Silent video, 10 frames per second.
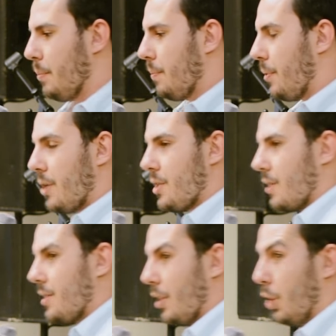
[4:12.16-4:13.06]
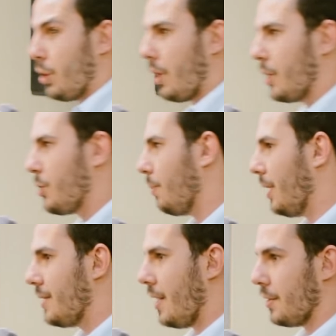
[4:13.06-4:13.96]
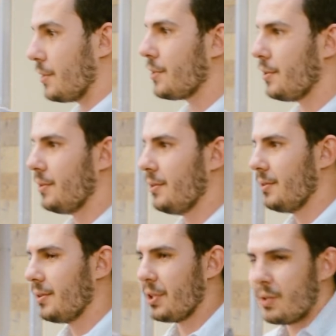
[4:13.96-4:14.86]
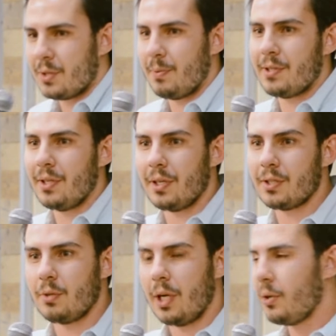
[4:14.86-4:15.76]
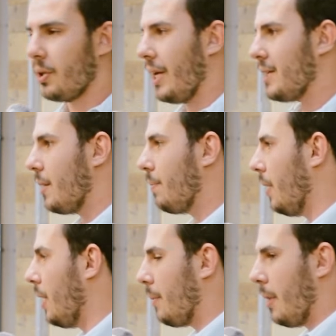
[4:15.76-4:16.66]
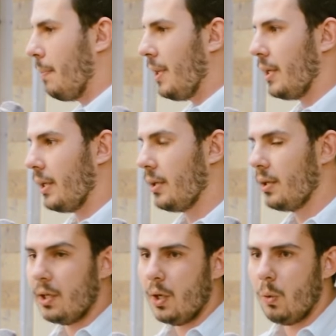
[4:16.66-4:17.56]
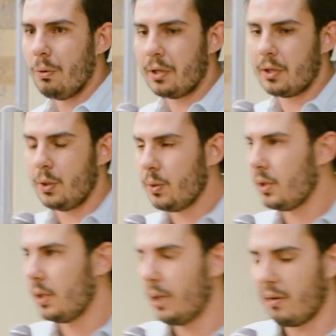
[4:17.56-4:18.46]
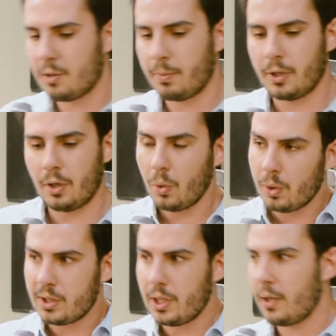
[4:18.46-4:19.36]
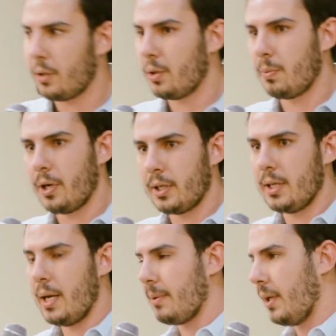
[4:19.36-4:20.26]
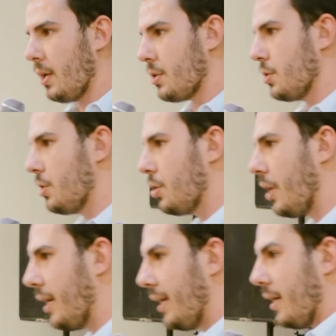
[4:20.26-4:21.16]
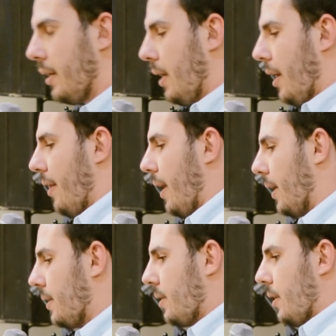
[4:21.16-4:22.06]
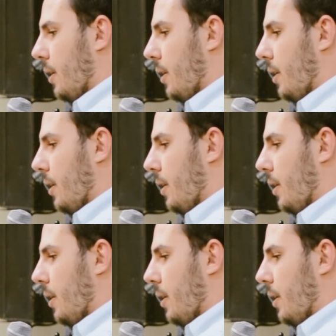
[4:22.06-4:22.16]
projects that look like AAA titles? Because let's be serious, Unreal has that ability. With Unity, you have to put on all these other third-party applications to try and get that